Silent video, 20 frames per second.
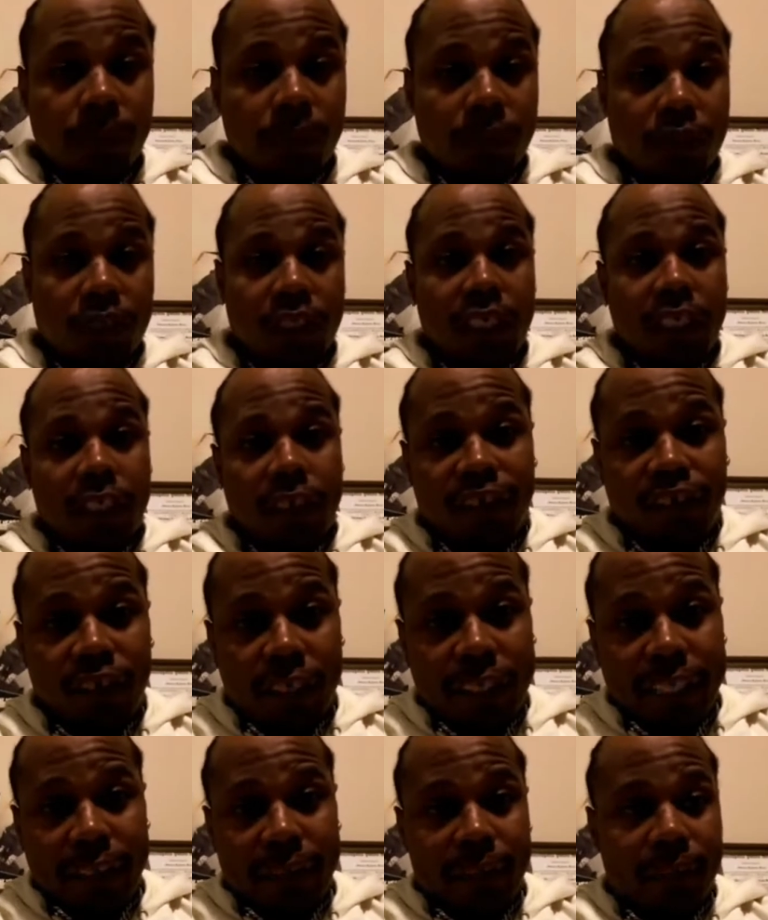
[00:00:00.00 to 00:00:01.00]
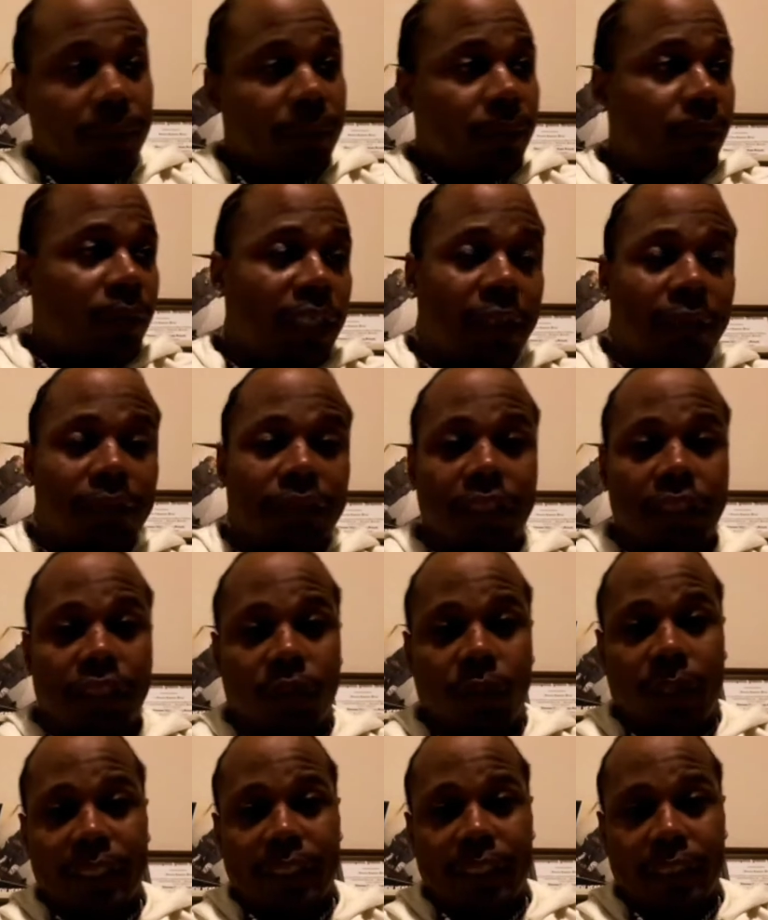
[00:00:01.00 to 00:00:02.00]
to get the fuck out whatever
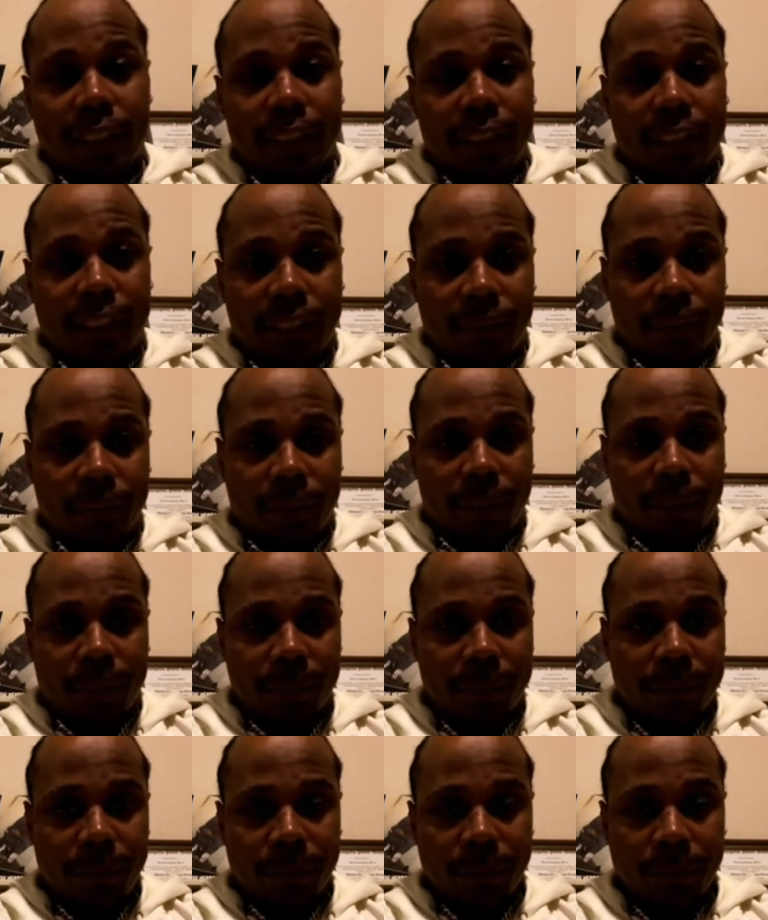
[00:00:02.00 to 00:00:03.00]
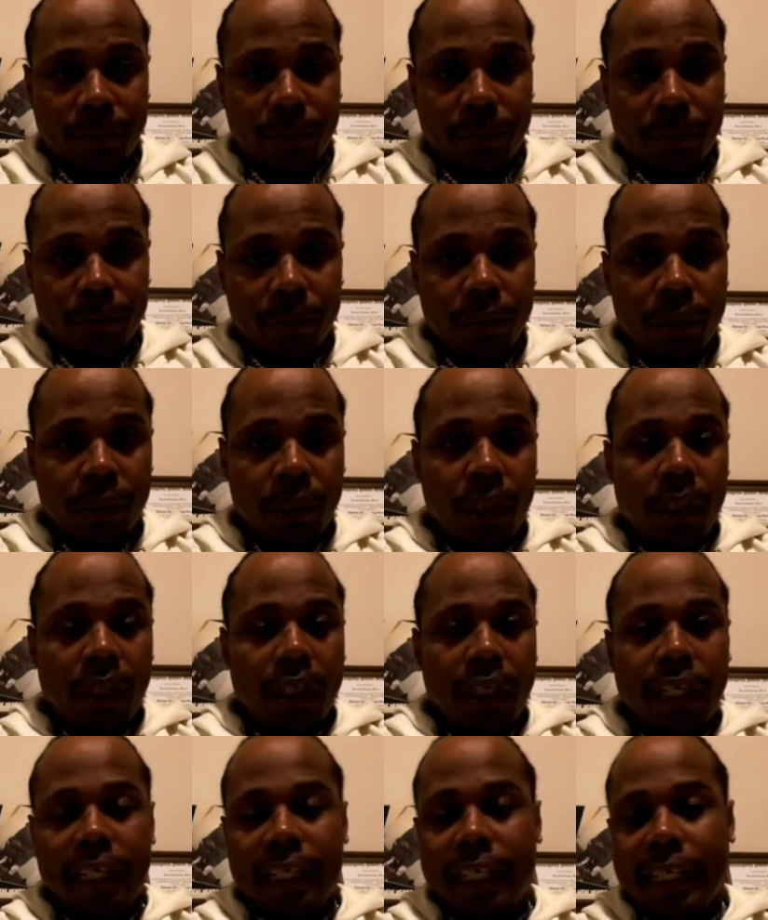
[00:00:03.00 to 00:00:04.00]
situation they in, you know?
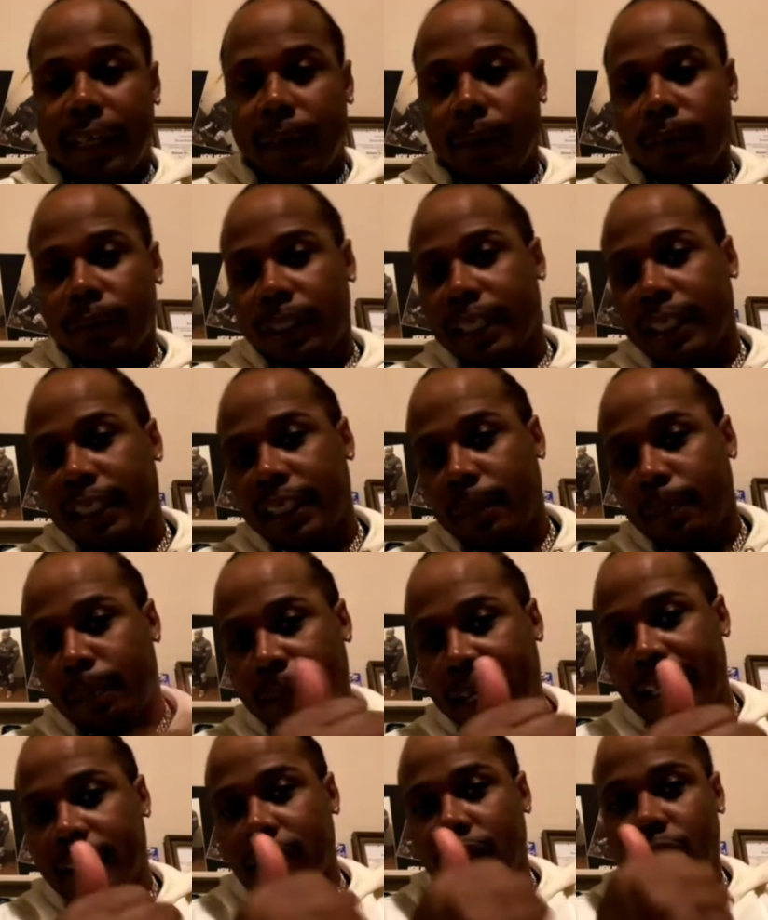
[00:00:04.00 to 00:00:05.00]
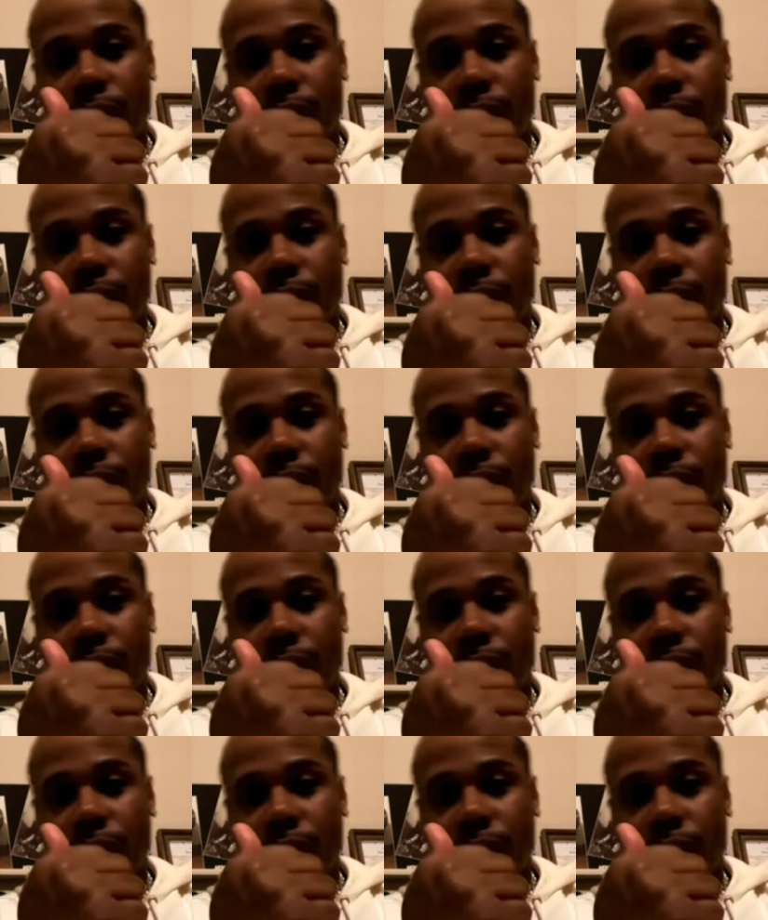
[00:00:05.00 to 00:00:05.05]
And they'll get banked